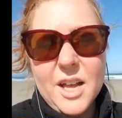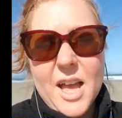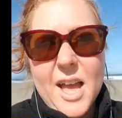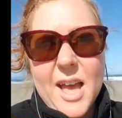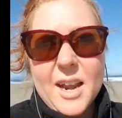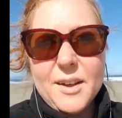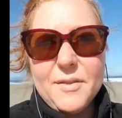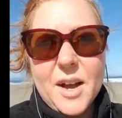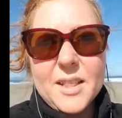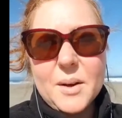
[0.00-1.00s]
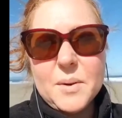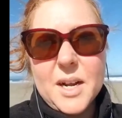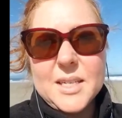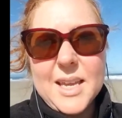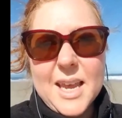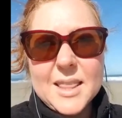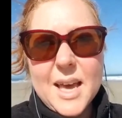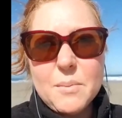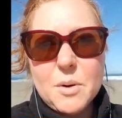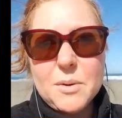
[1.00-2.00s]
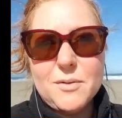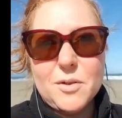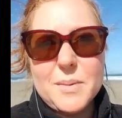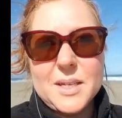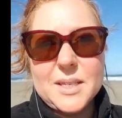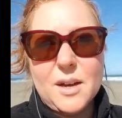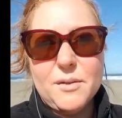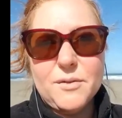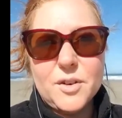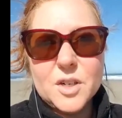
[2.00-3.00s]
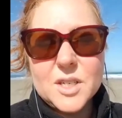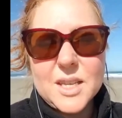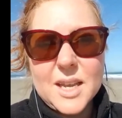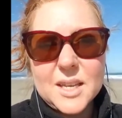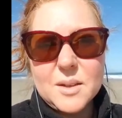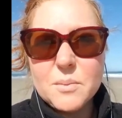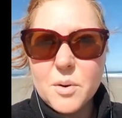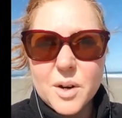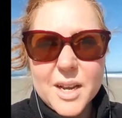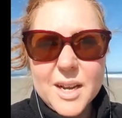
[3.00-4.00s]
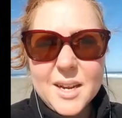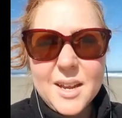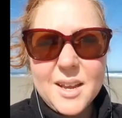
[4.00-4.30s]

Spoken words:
And I find that when I take that moment for myself first thing in the morning,